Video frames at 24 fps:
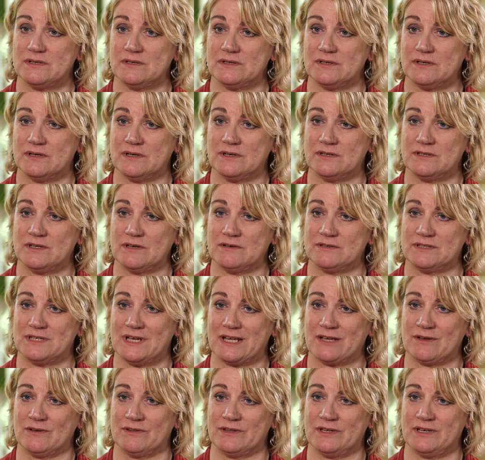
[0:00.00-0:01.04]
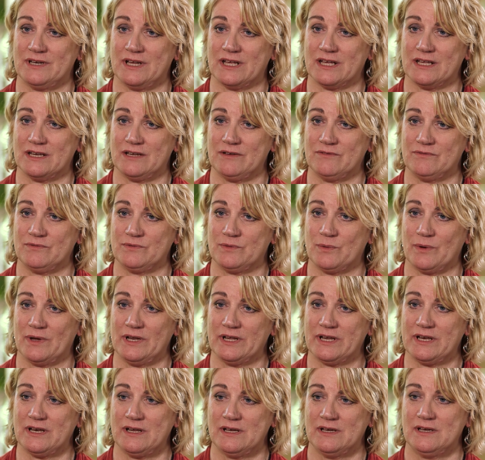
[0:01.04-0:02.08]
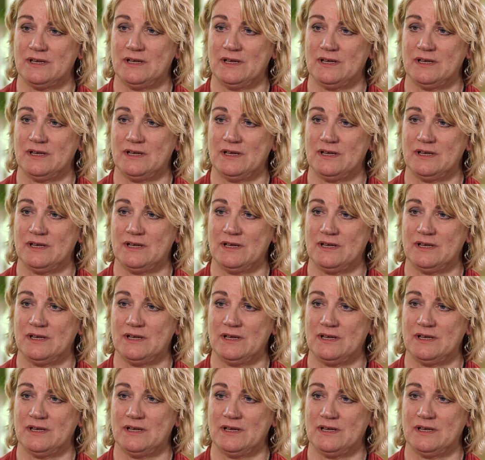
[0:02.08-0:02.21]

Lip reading: Don't take on the negative dwelling.